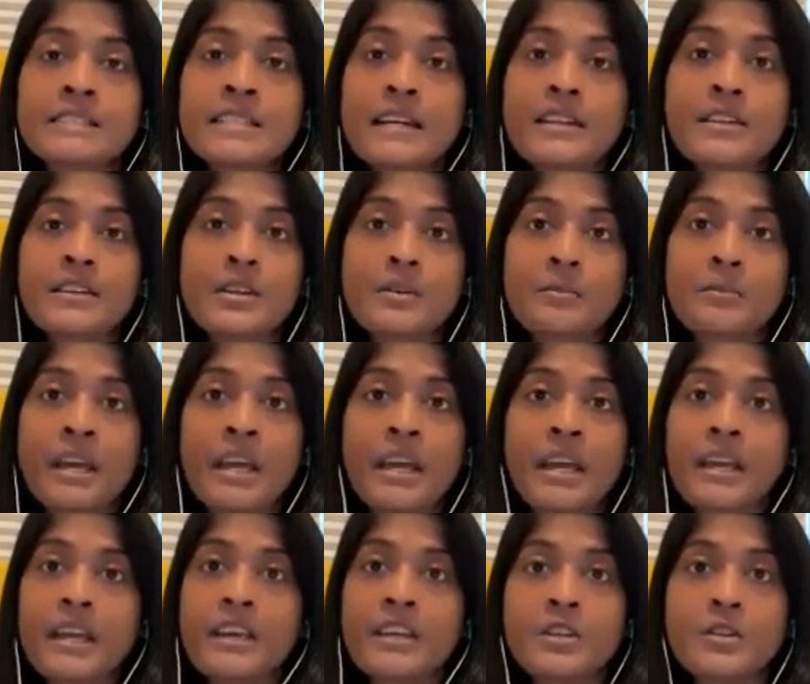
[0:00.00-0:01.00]
tell them,
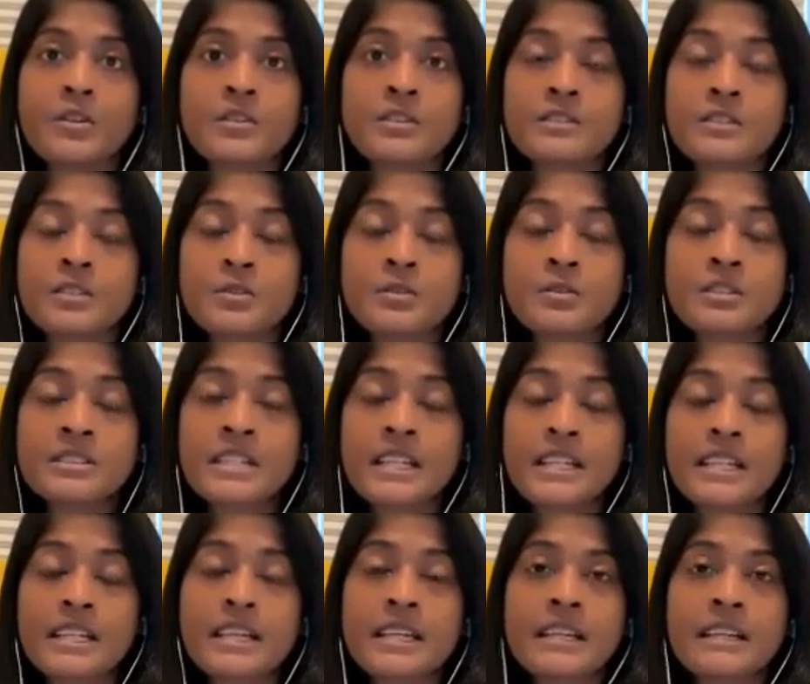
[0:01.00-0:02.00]
hey, you're
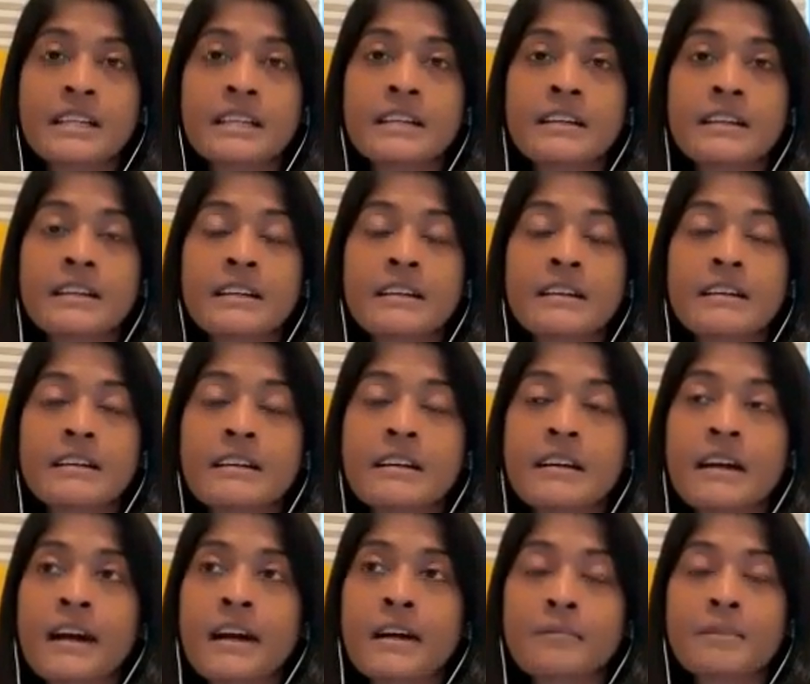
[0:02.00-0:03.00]
taking
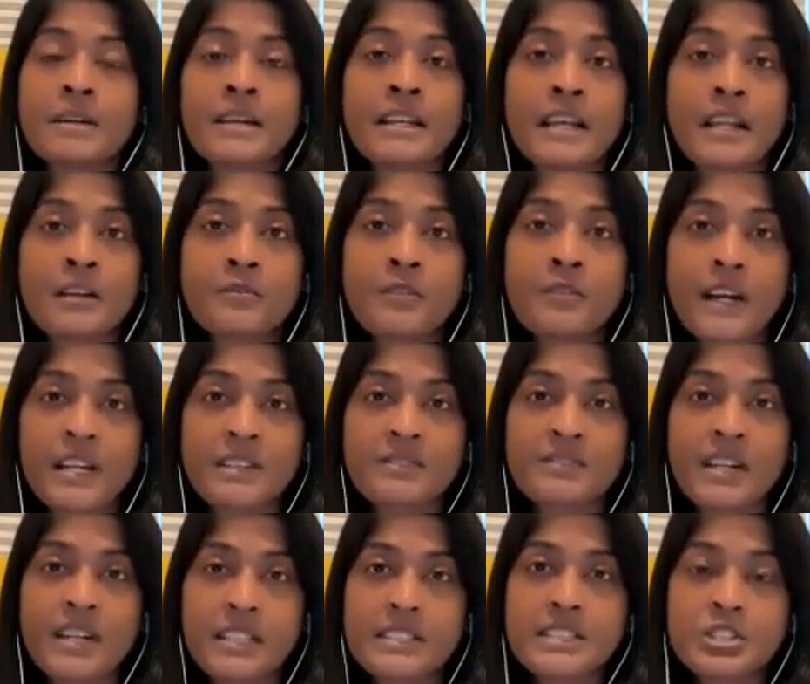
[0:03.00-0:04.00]
an unfair
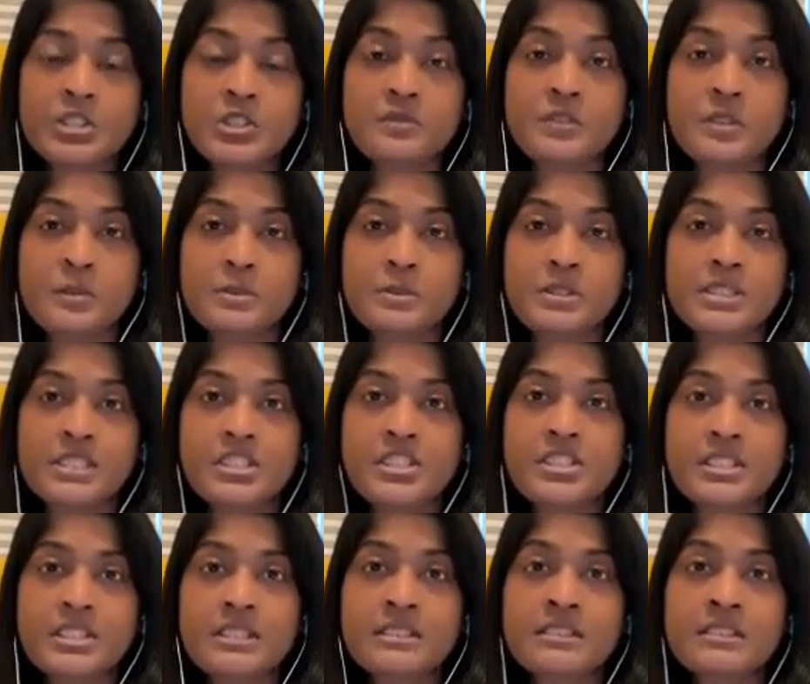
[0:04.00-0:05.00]
advantage of your
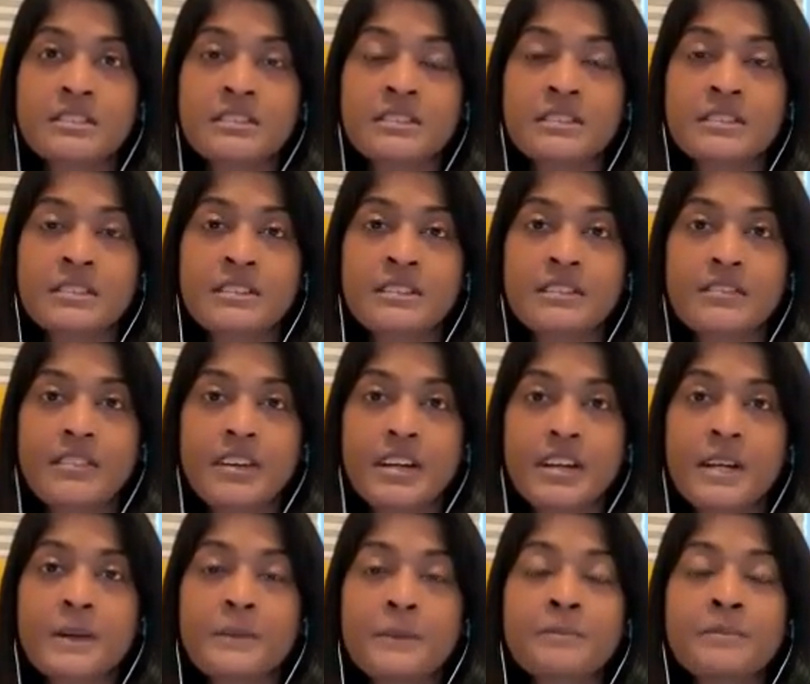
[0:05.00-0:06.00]
position,
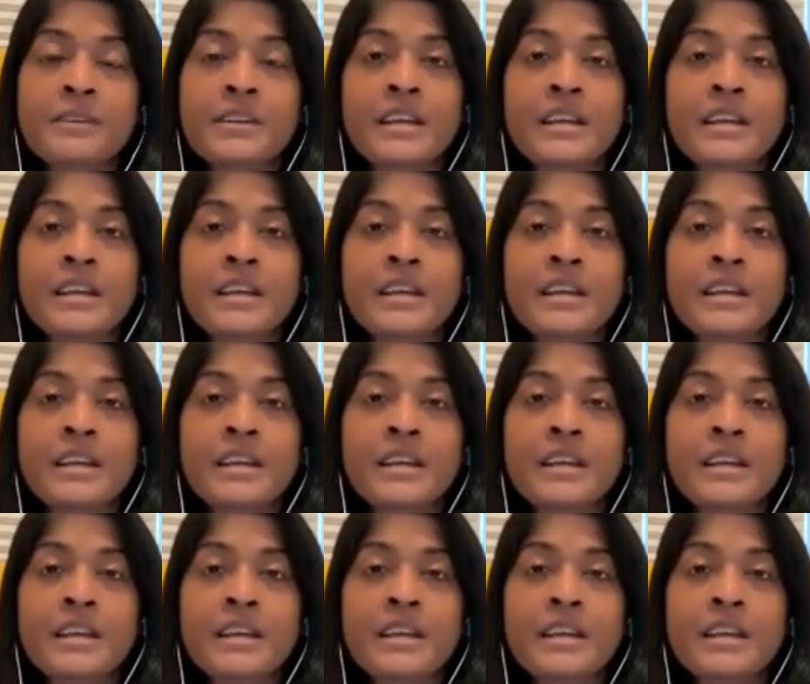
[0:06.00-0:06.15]
right?